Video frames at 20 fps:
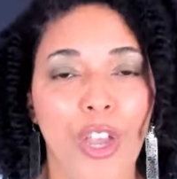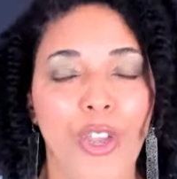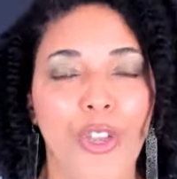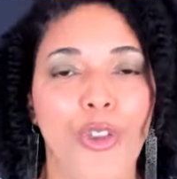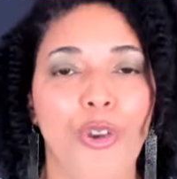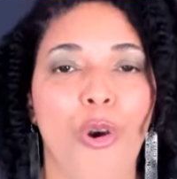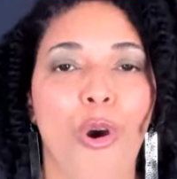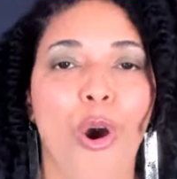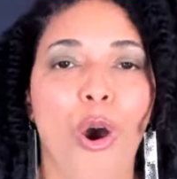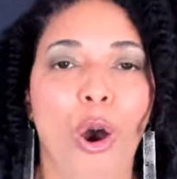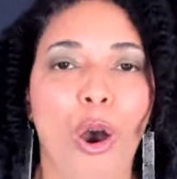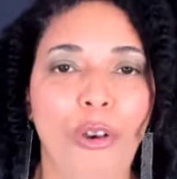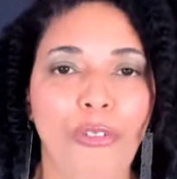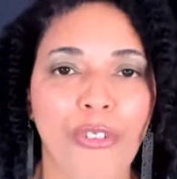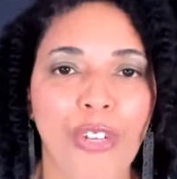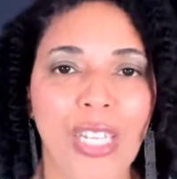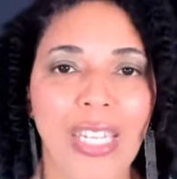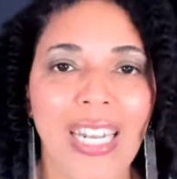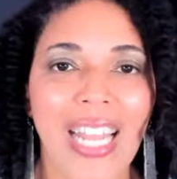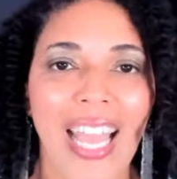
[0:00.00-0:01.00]
you're
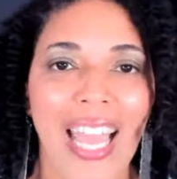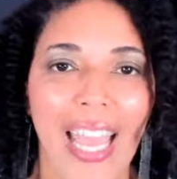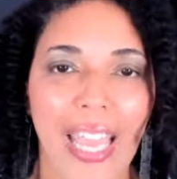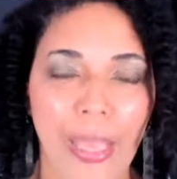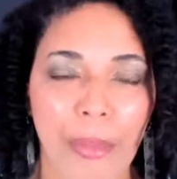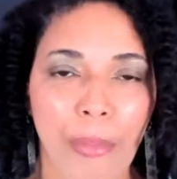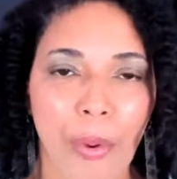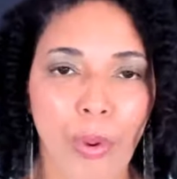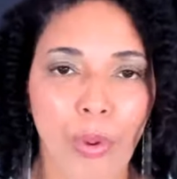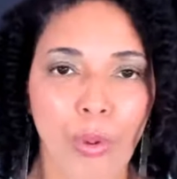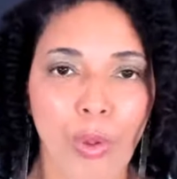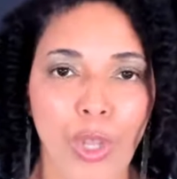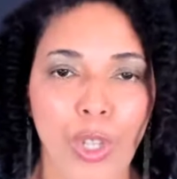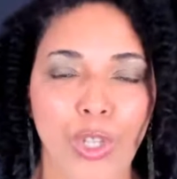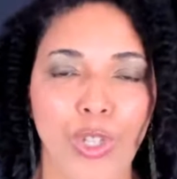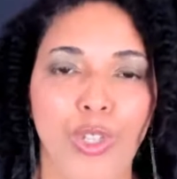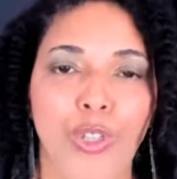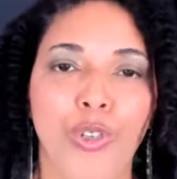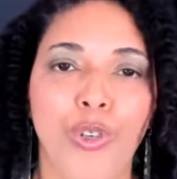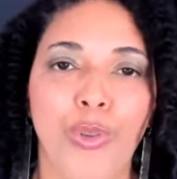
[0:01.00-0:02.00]
often able
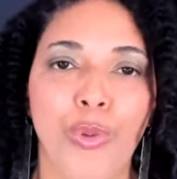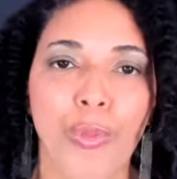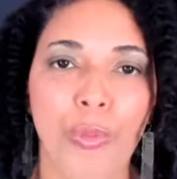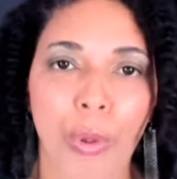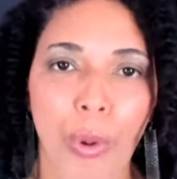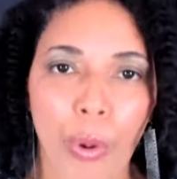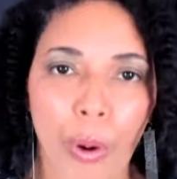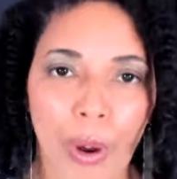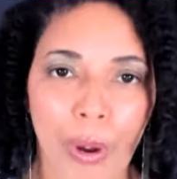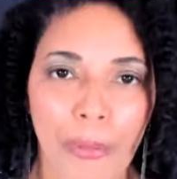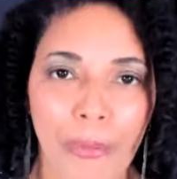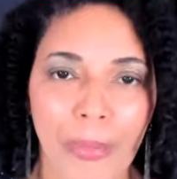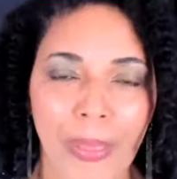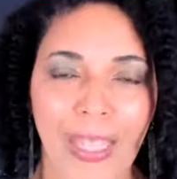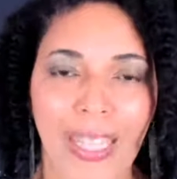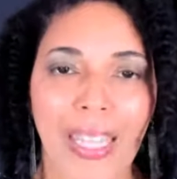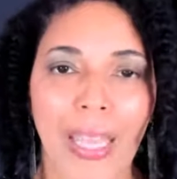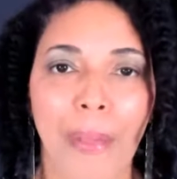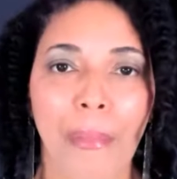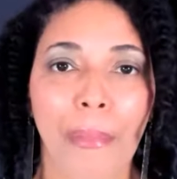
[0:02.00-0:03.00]
to do more,
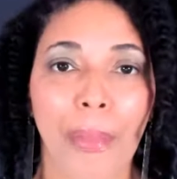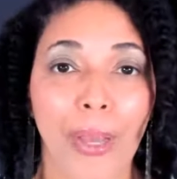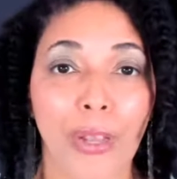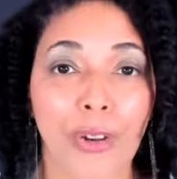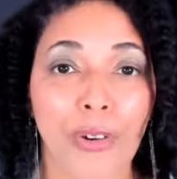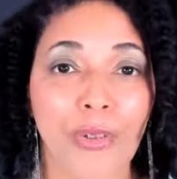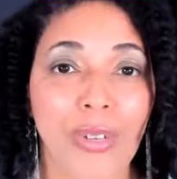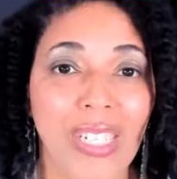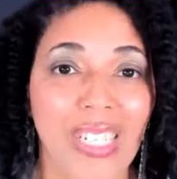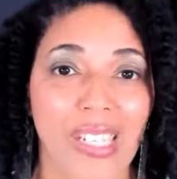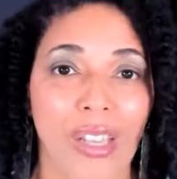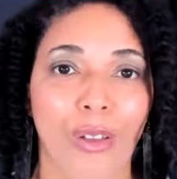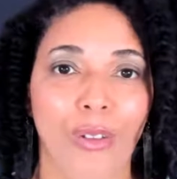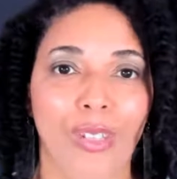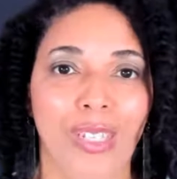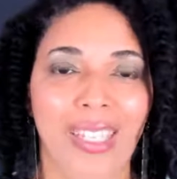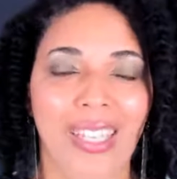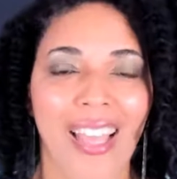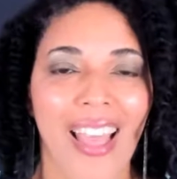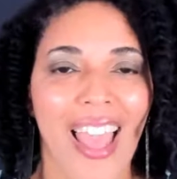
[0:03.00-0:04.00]
get better
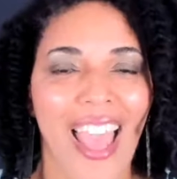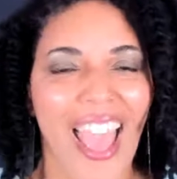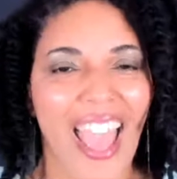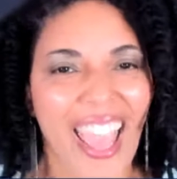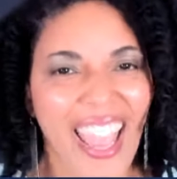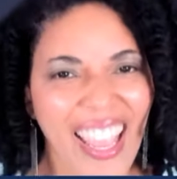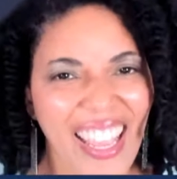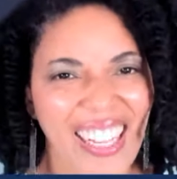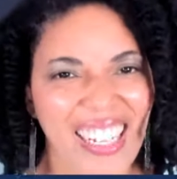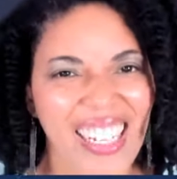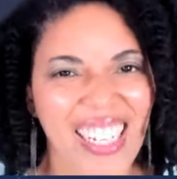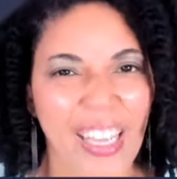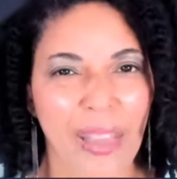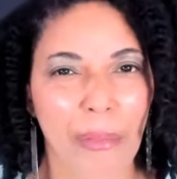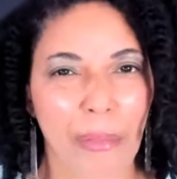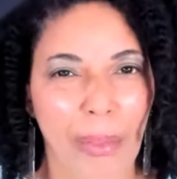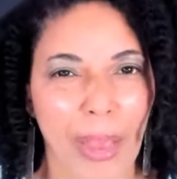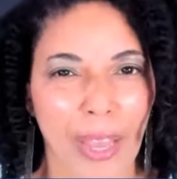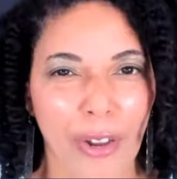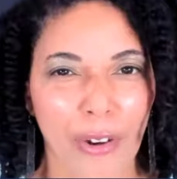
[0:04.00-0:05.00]
results, and
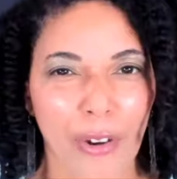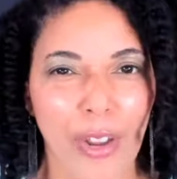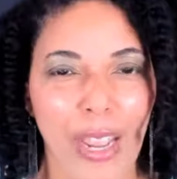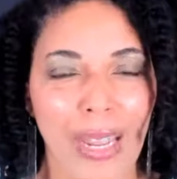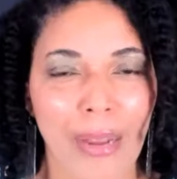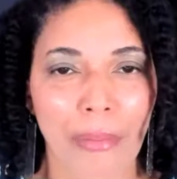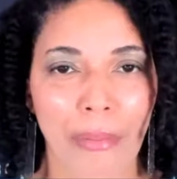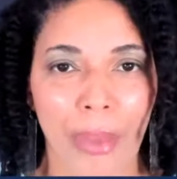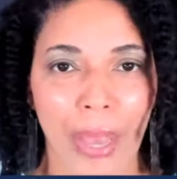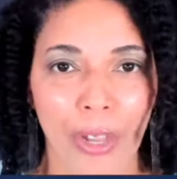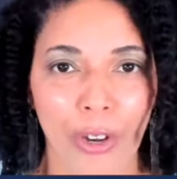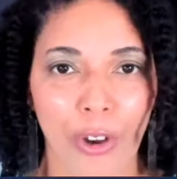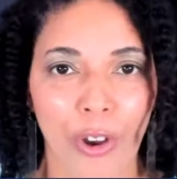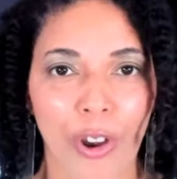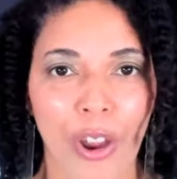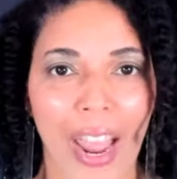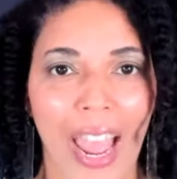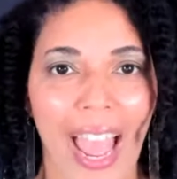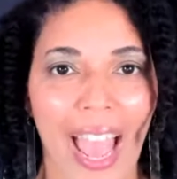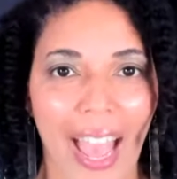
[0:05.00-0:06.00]
get better and better
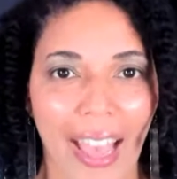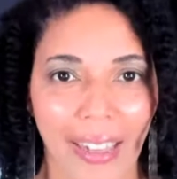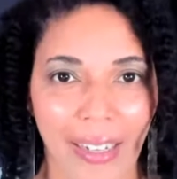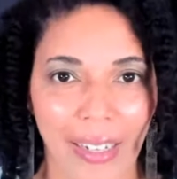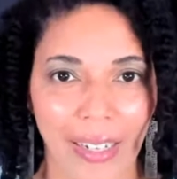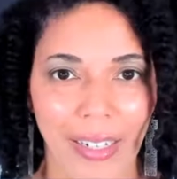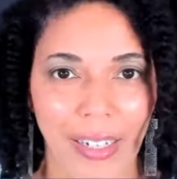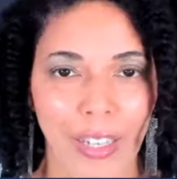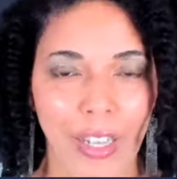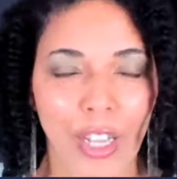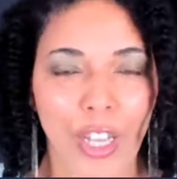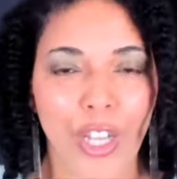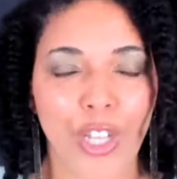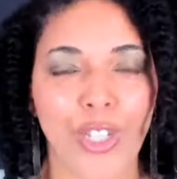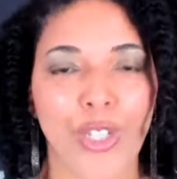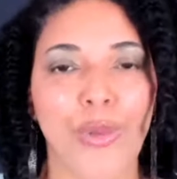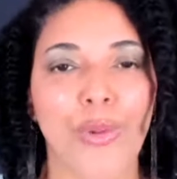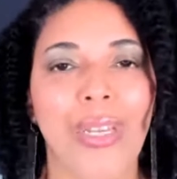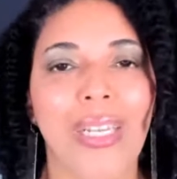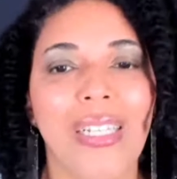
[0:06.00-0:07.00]
at it.
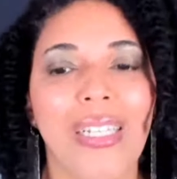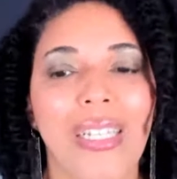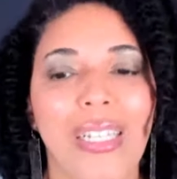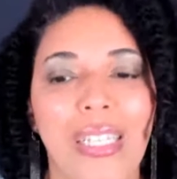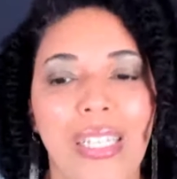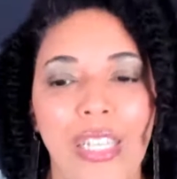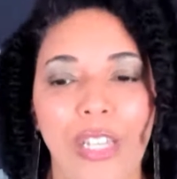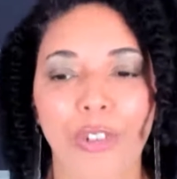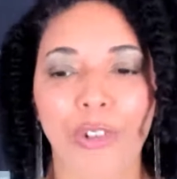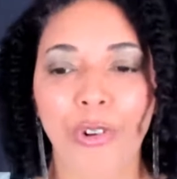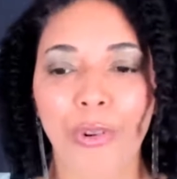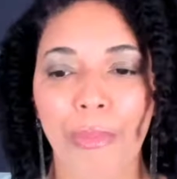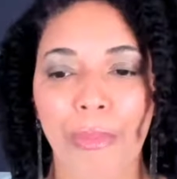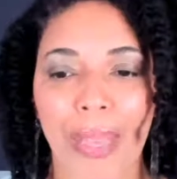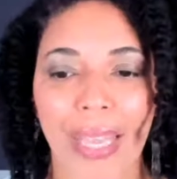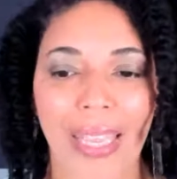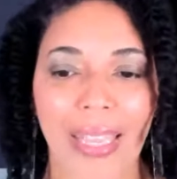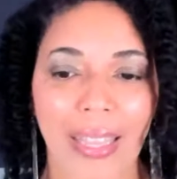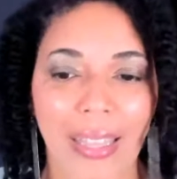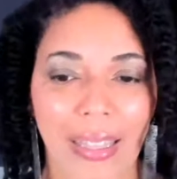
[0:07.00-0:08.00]
So consider
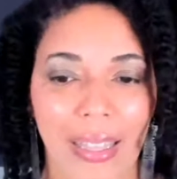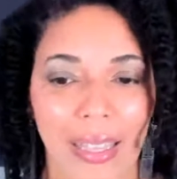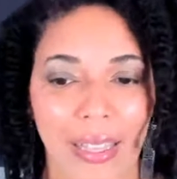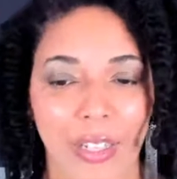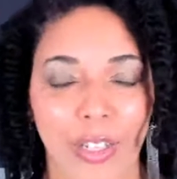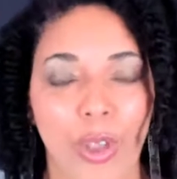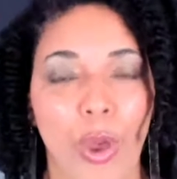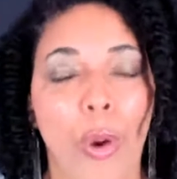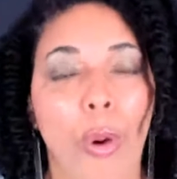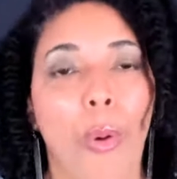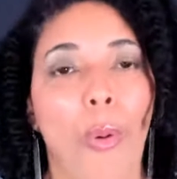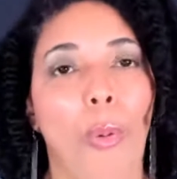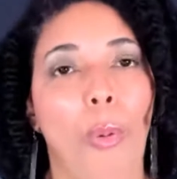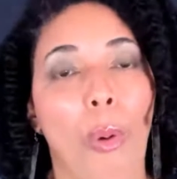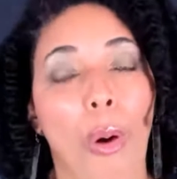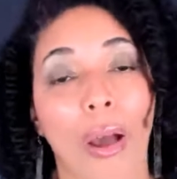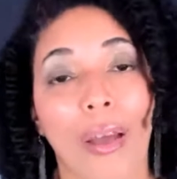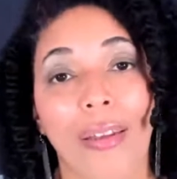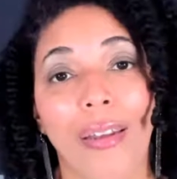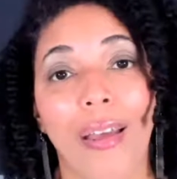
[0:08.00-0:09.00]
making this
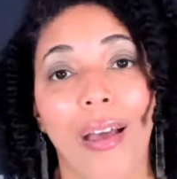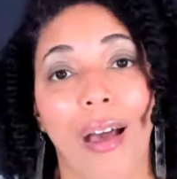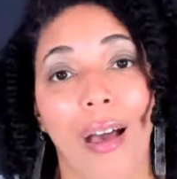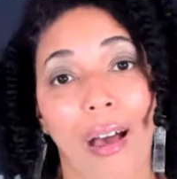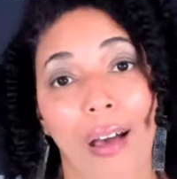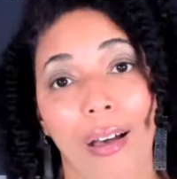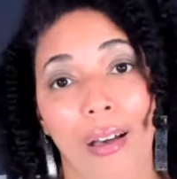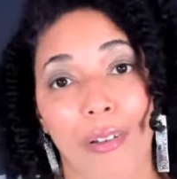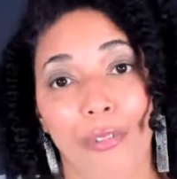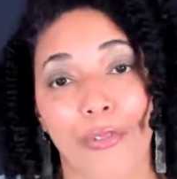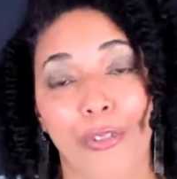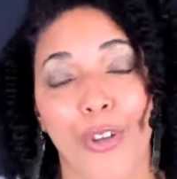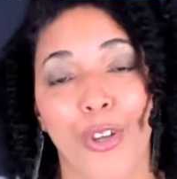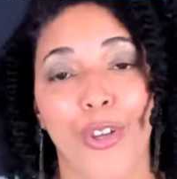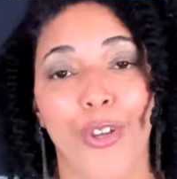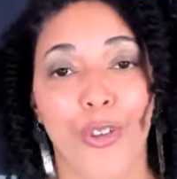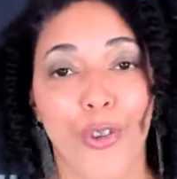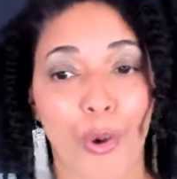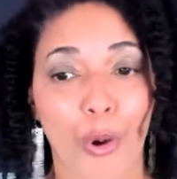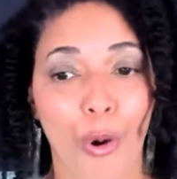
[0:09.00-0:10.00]
one of
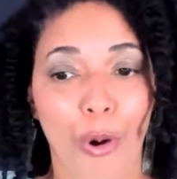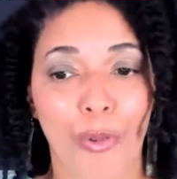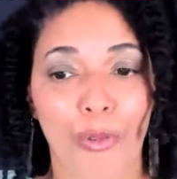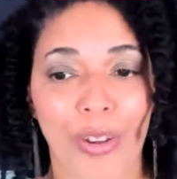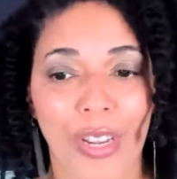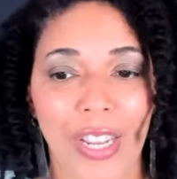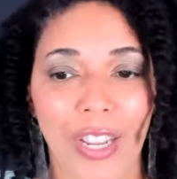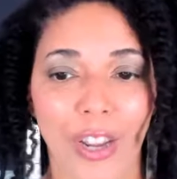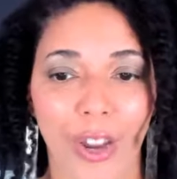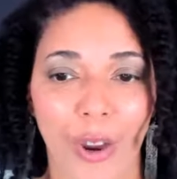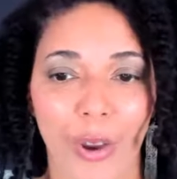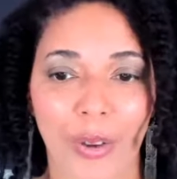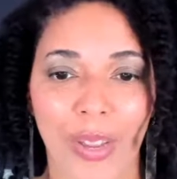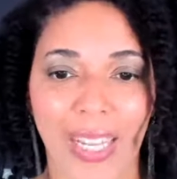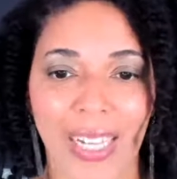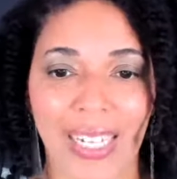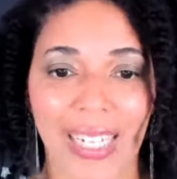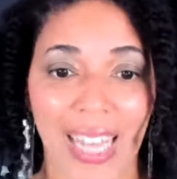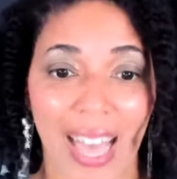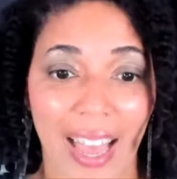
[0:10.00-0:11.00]
your
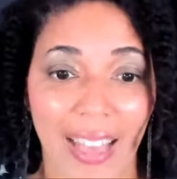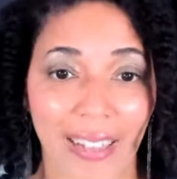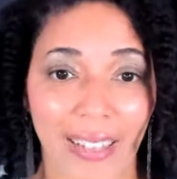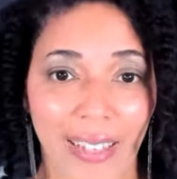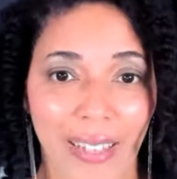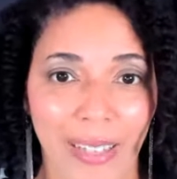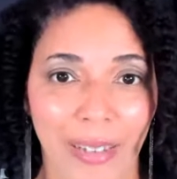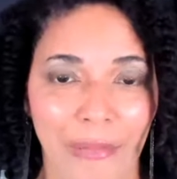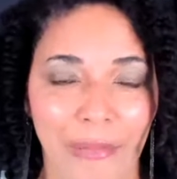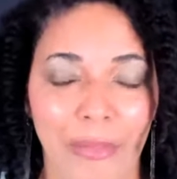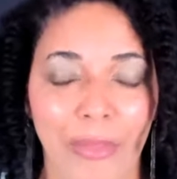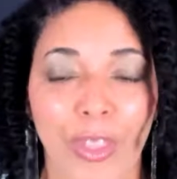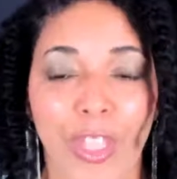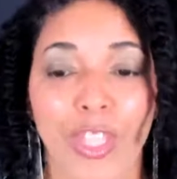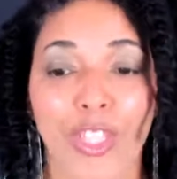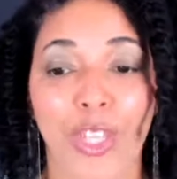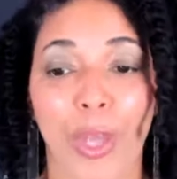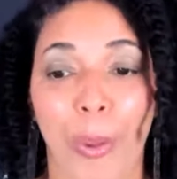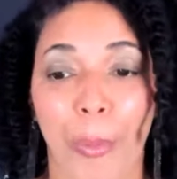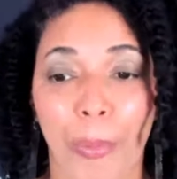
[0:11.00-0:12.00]
reoccurring tasks.
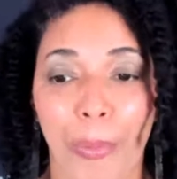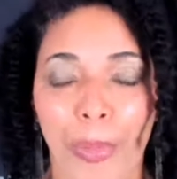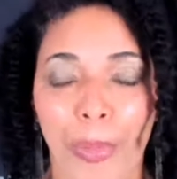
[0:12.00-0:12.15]
So